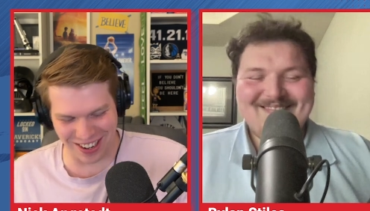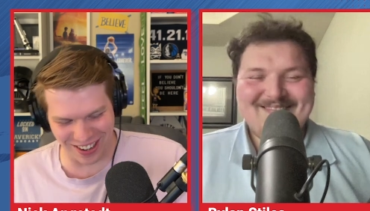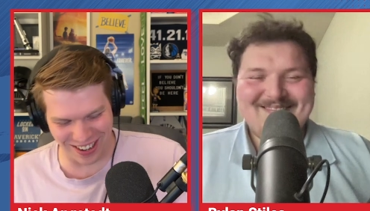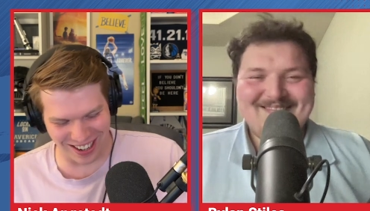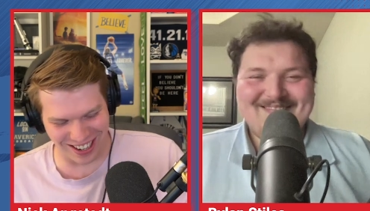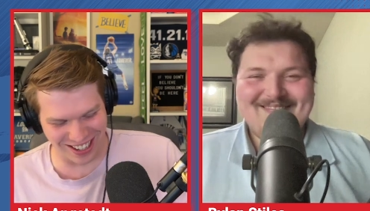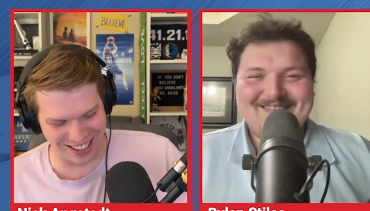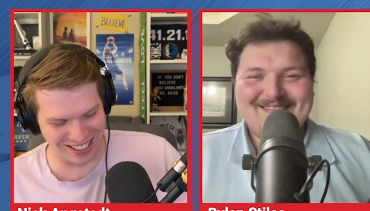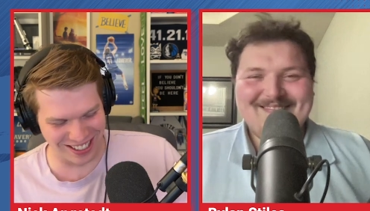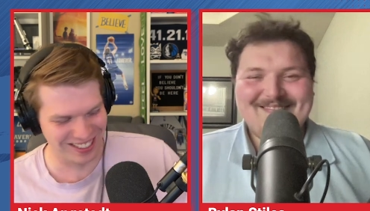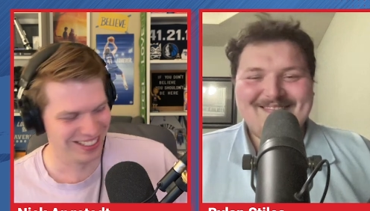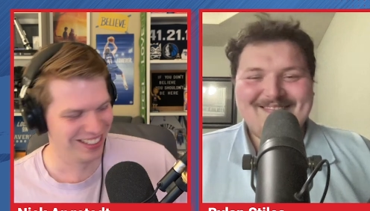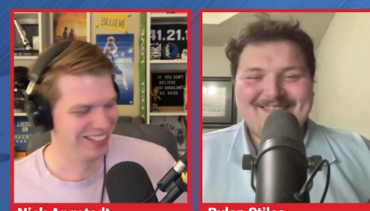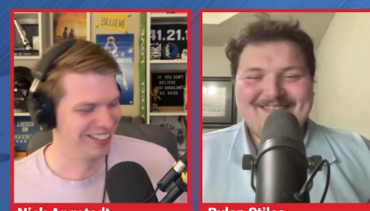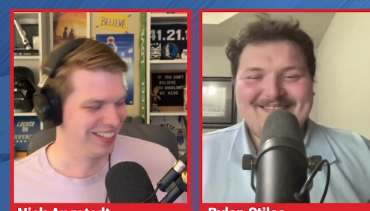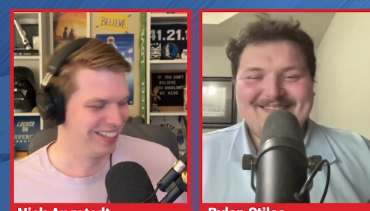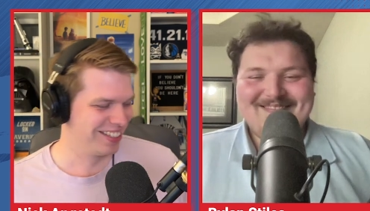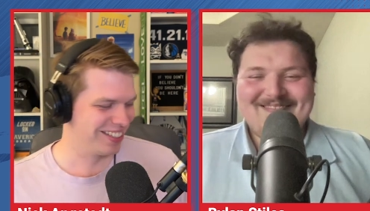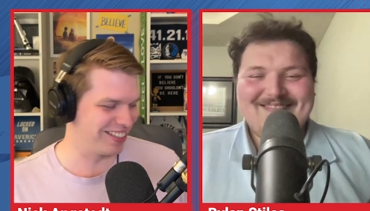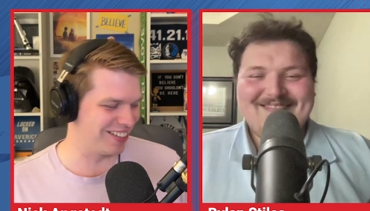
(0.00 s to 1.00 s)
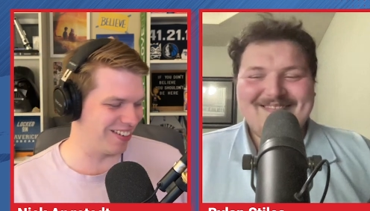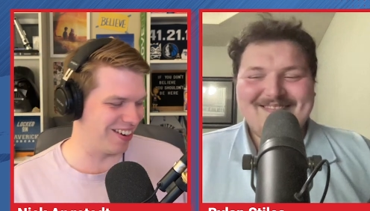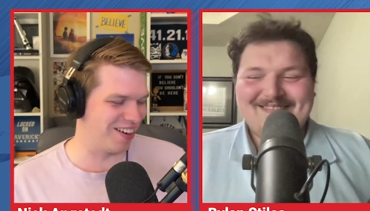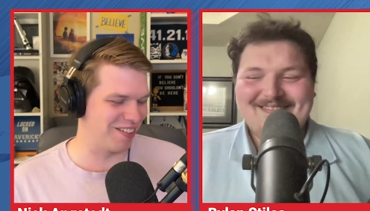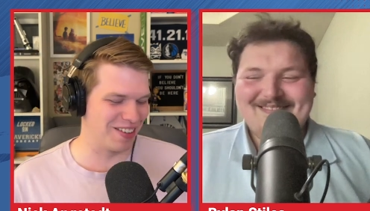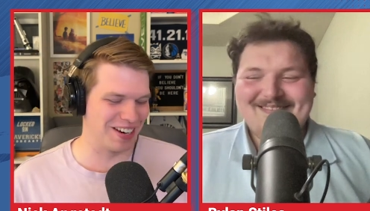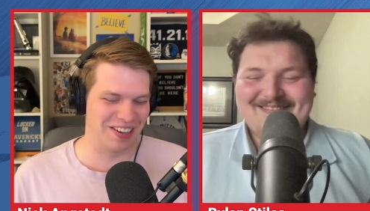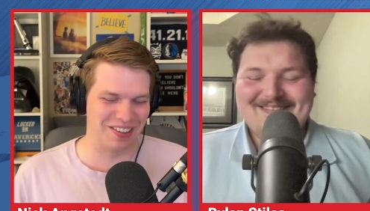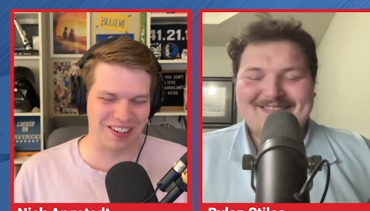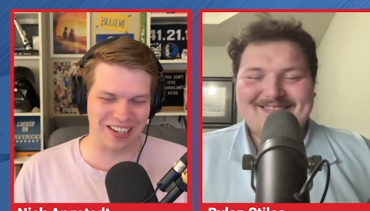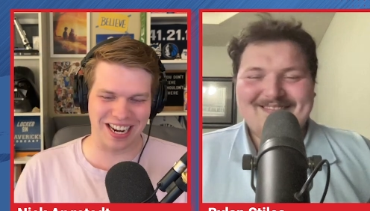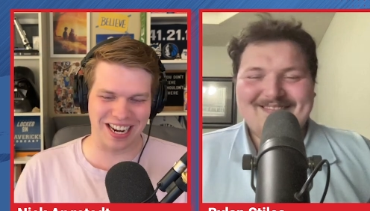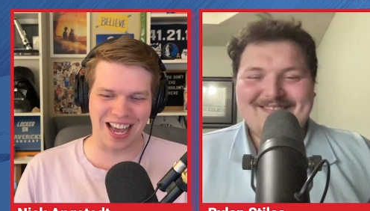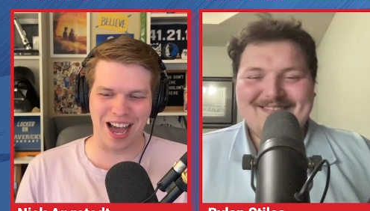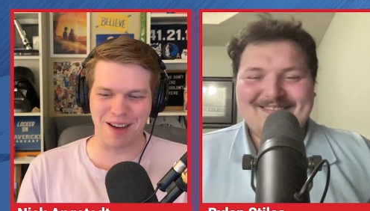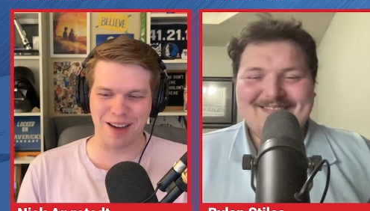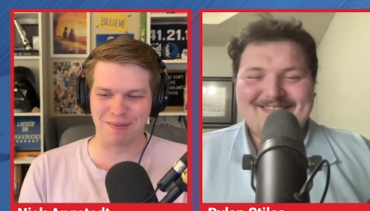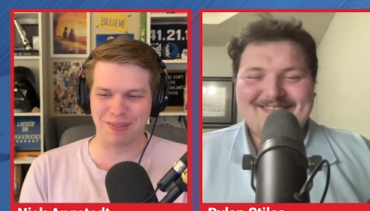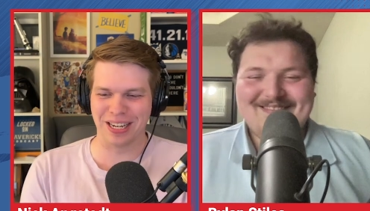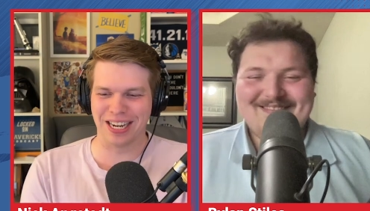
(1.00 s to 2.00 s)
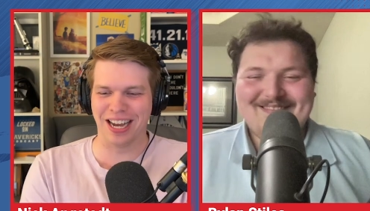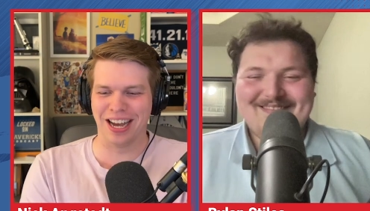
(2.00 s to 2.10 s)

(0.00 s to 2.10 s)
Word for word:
Speaker 1: are, you never know what could happen.